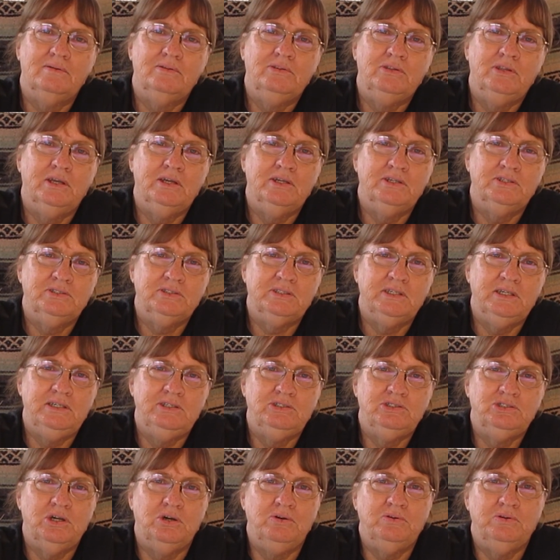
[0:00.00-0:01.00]
Dusty
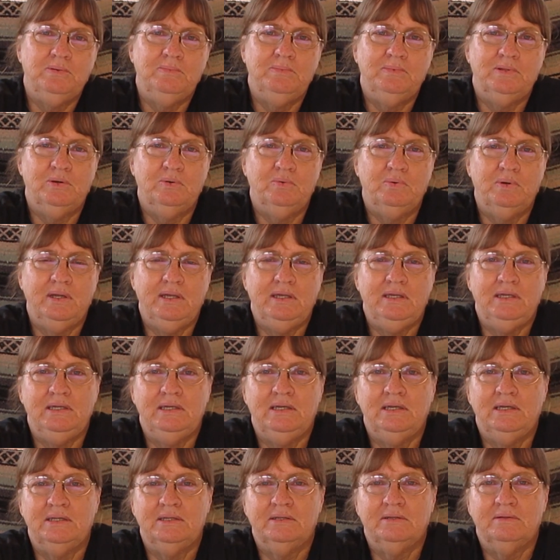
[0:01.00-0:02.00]
showed him the way
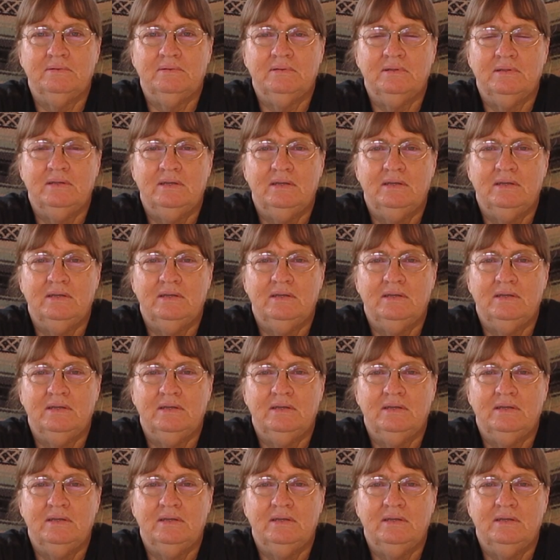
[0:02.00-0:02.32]
in,